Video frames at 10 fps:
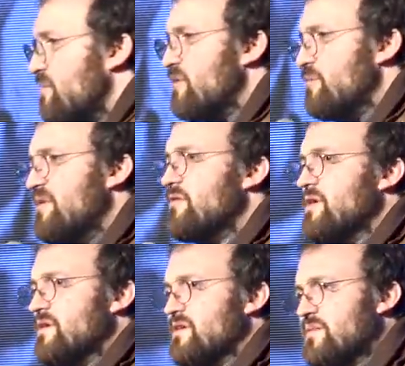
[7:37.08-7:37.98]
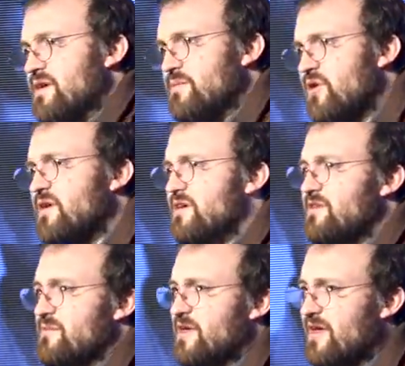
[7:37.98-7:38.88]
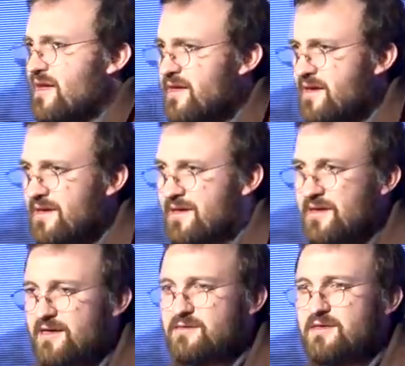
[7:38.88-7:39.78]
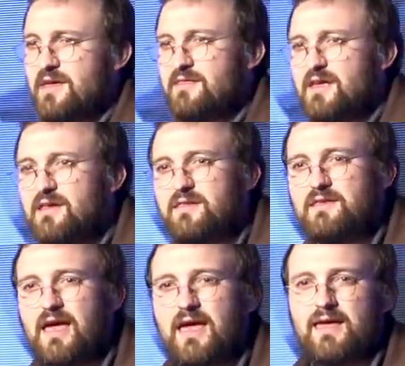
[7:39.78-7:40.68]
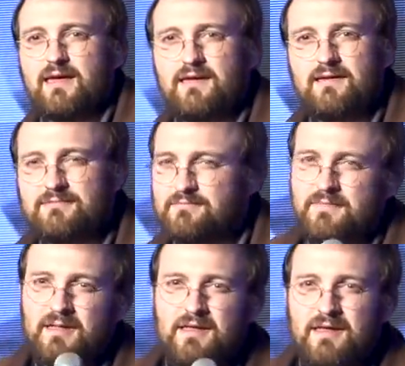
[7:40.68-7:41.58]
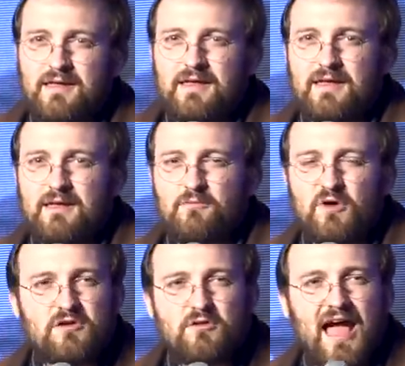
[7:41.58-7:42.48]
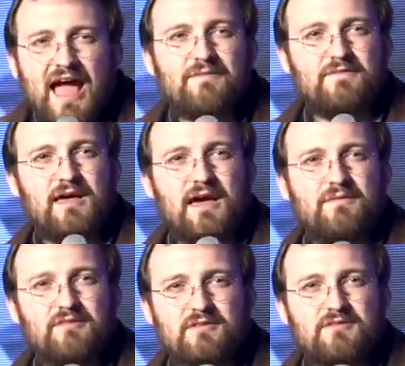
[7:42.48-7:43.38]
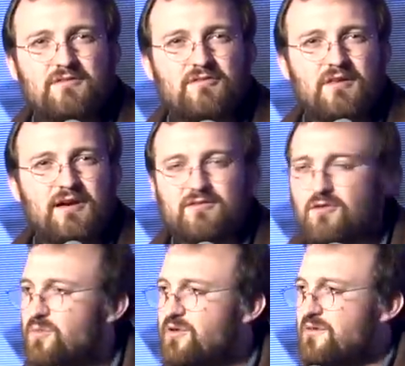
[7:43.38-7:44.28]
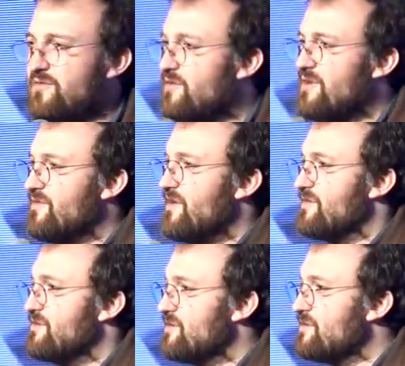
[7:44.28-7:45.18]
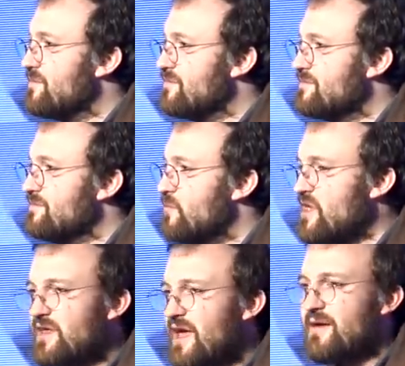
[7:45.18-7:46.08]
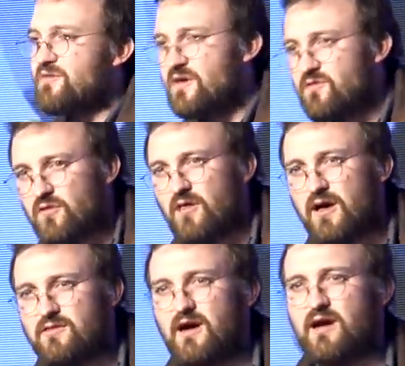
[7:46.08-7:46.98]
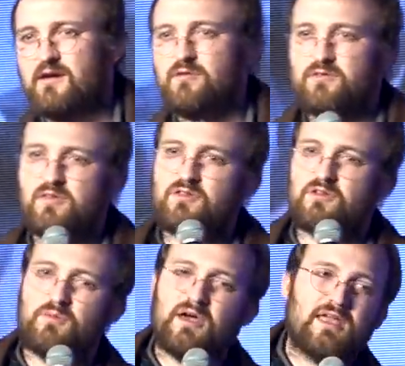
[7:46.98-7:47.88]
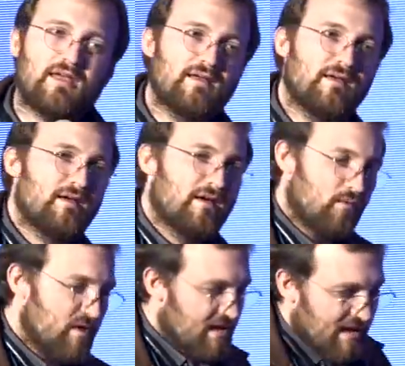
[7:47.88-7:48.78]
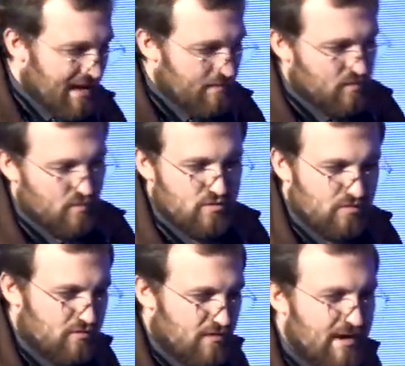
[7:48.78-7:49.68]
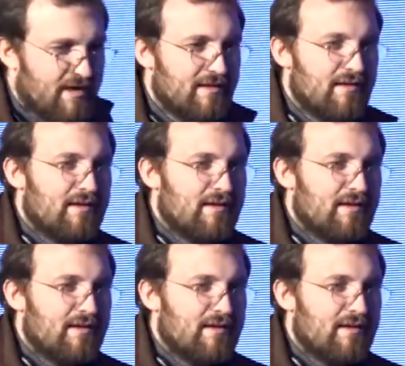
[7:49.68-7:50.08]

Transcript: a bit milky to me, murky to me. You see, at the end of the day, we don't have to have a decentralized, open, and free and fair system. We can have centralized hierarchical digital money. We can have social credit